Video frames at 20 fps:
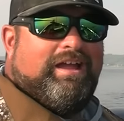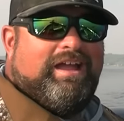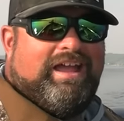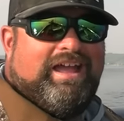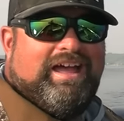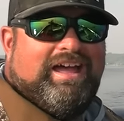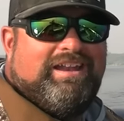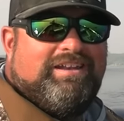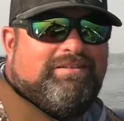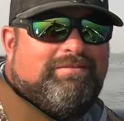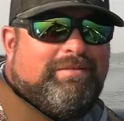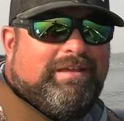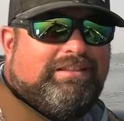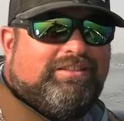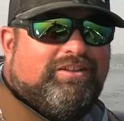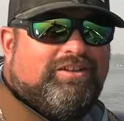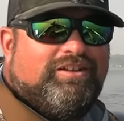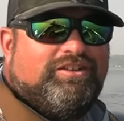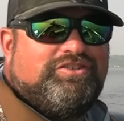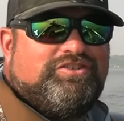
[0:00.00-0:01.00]
in my hand,
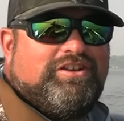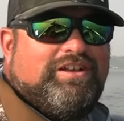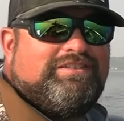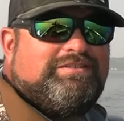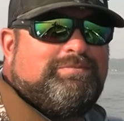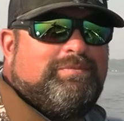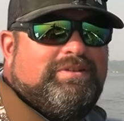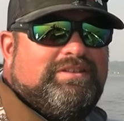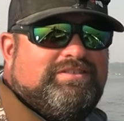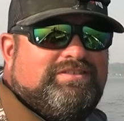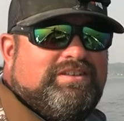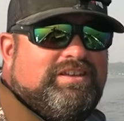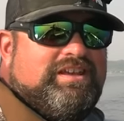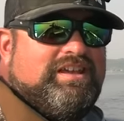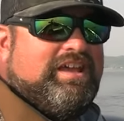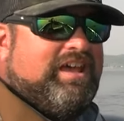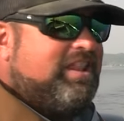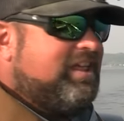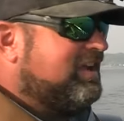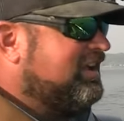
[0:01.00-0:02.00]
make little adjustments.
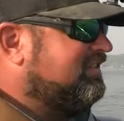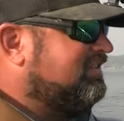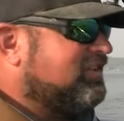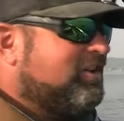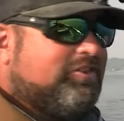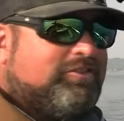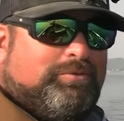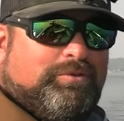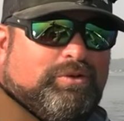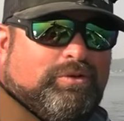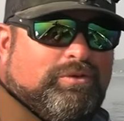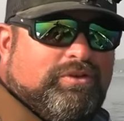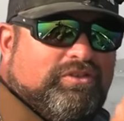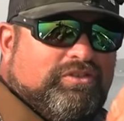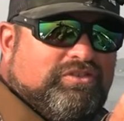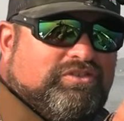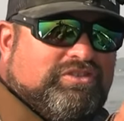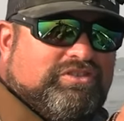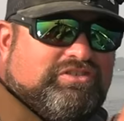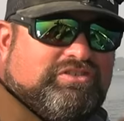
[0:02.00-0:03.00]
Like I said, all I'm doing
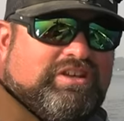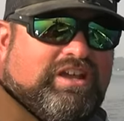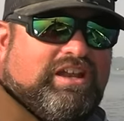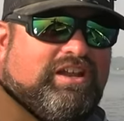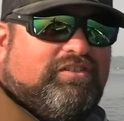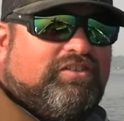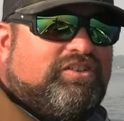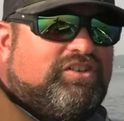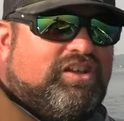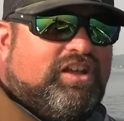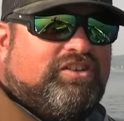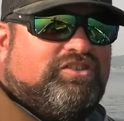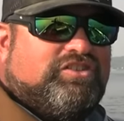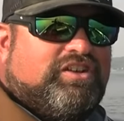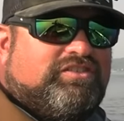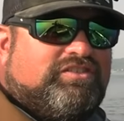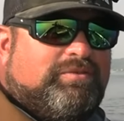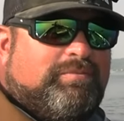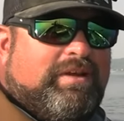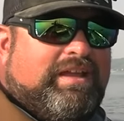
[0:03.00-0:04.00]
is just kind of
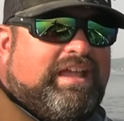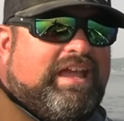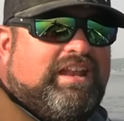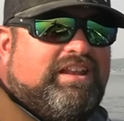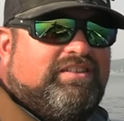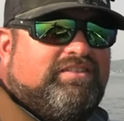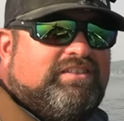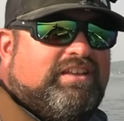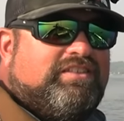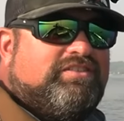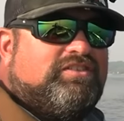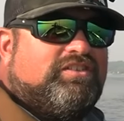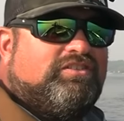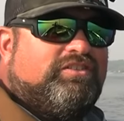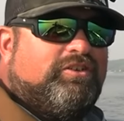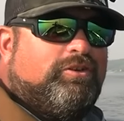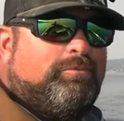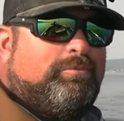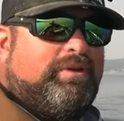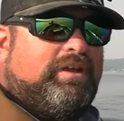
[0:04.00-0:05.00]
adjusting my heading sensor
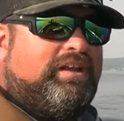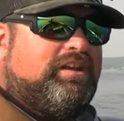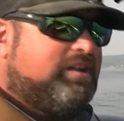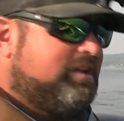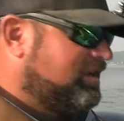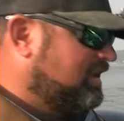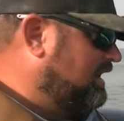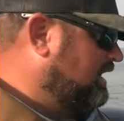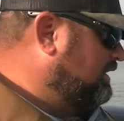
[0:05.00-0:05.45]
a little bit